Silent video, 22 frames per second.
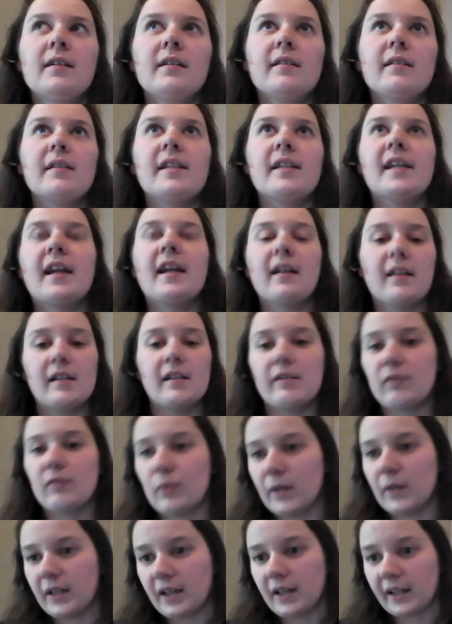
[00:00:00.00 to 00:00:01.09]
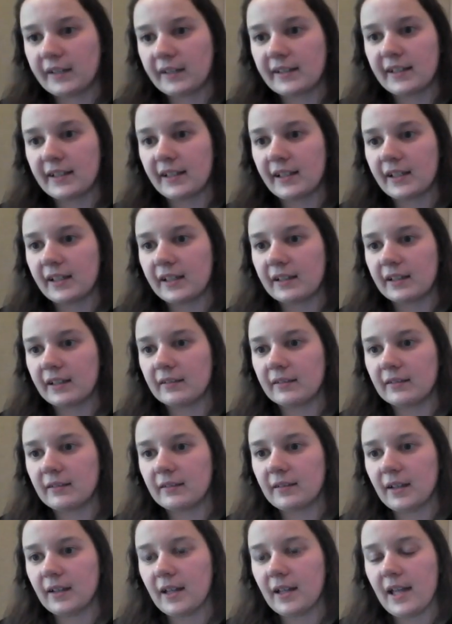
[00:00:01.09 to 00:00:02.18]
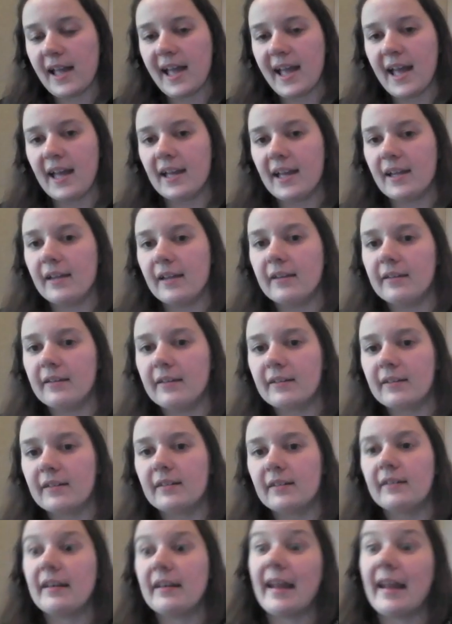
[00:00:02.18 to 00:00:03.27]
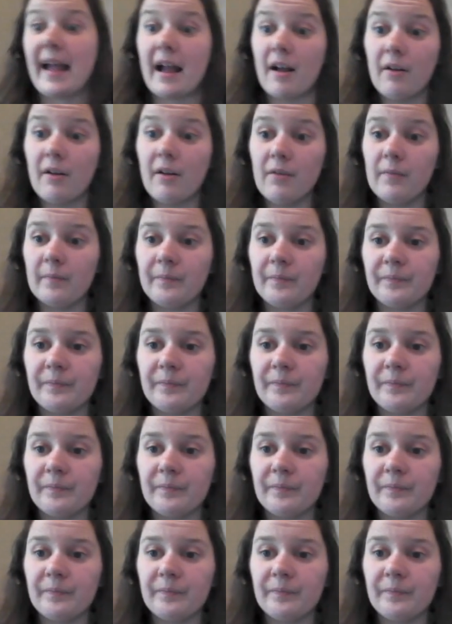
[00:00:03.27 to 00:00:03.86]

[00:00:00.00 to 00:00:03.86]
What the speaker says: the tail end of 2019 and now.